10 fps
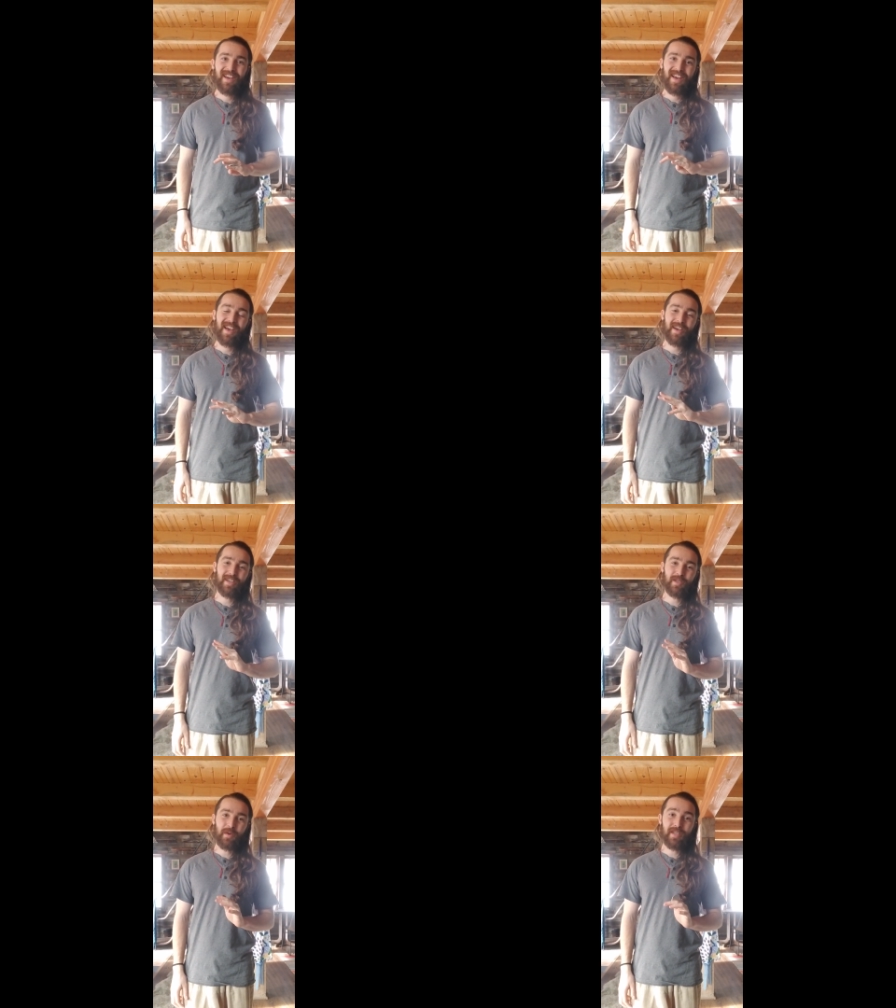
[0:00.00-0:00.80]
Hey
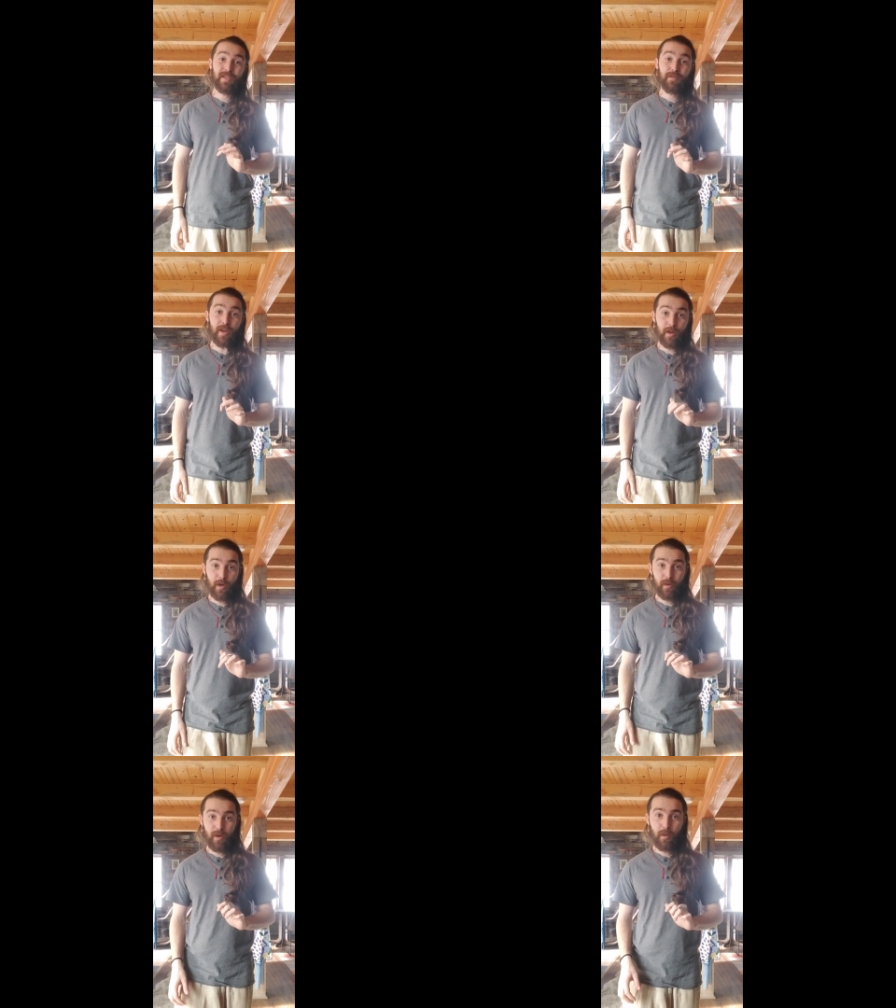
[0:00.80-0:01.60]
guys, so in this
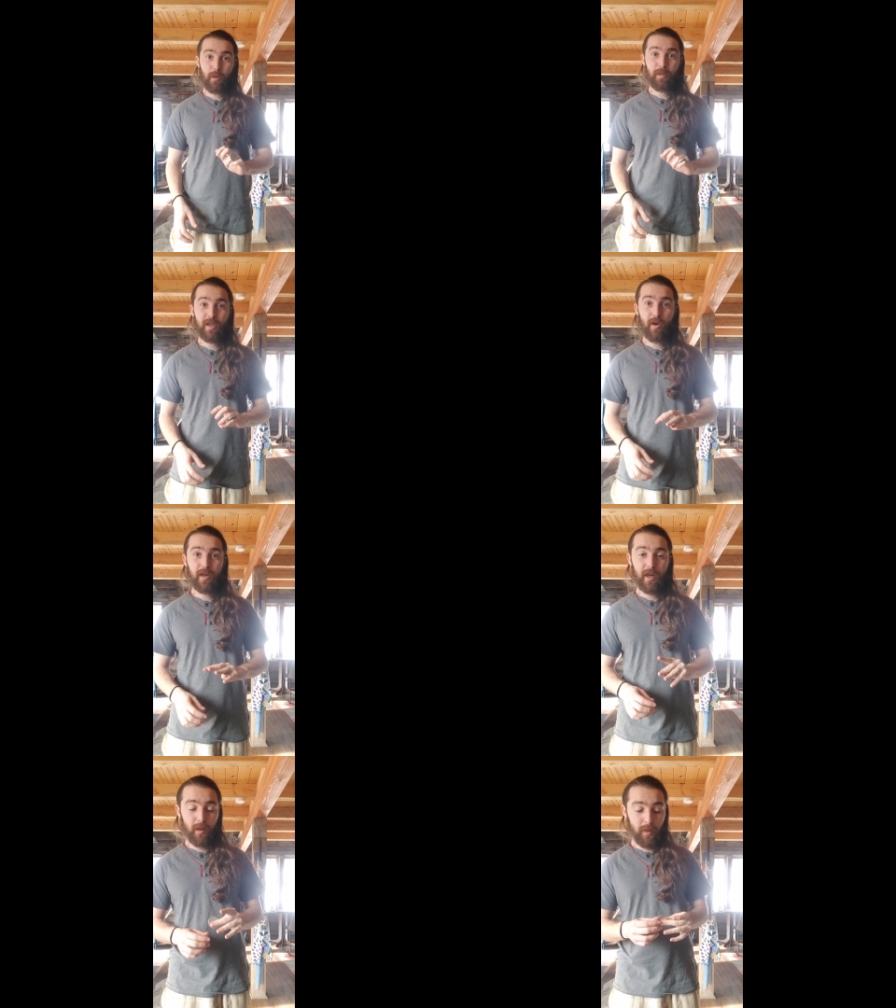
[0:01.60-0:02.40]
video, I will be
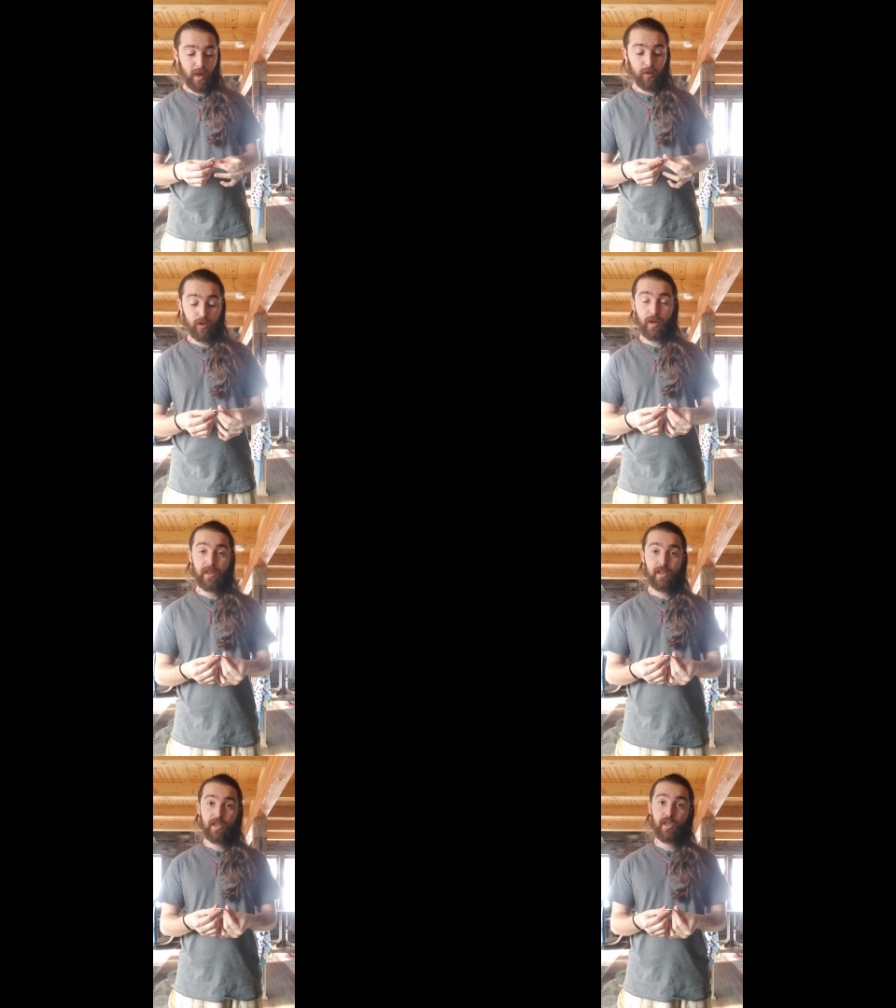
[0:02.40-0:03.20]
talking about
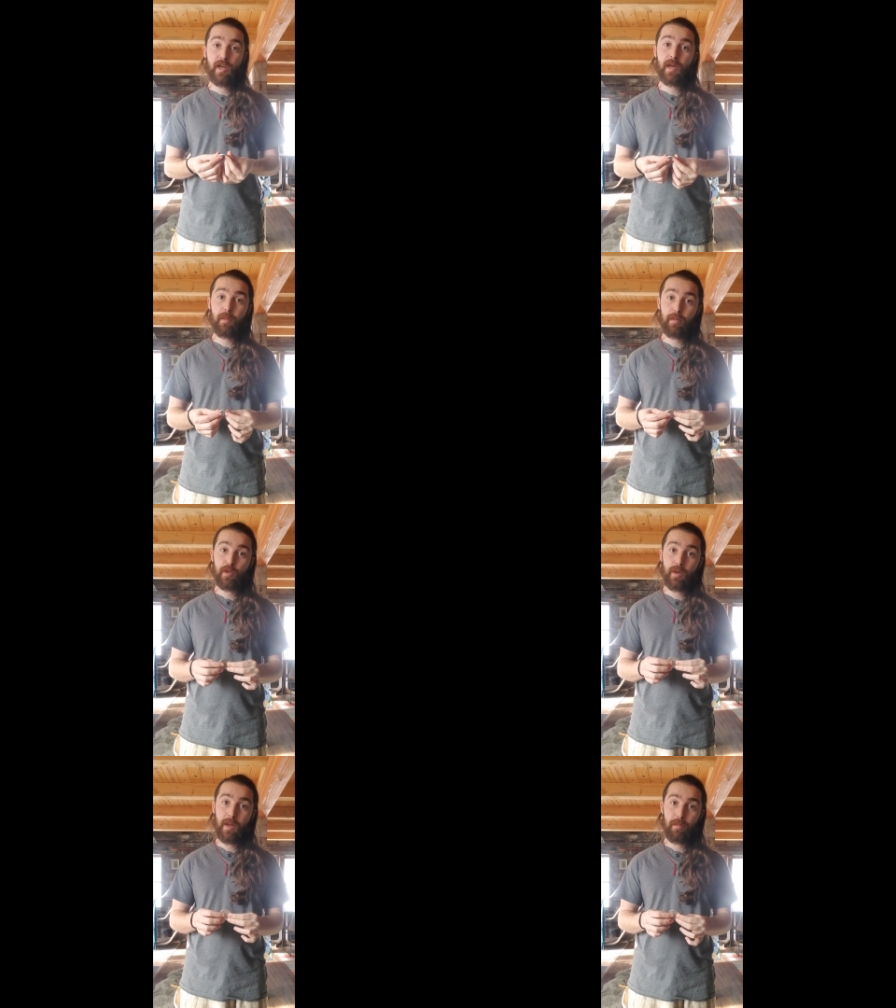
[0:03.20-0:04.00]
transitioning
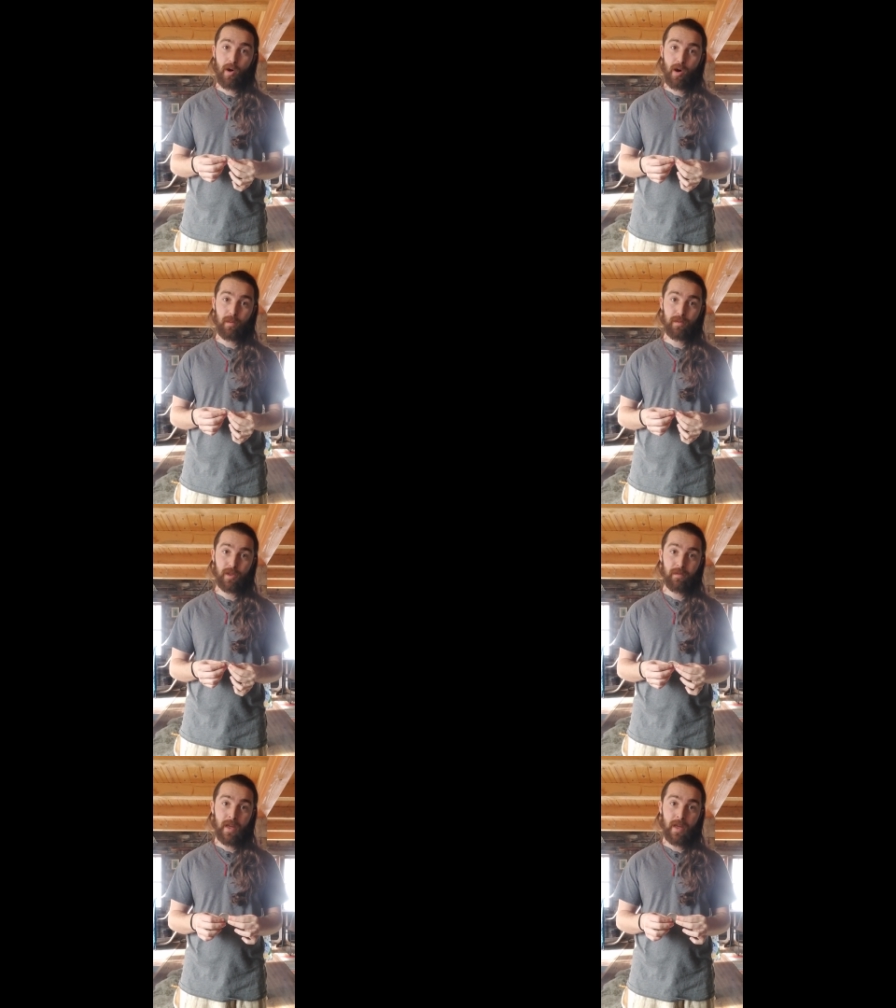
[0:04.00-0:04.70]
between palms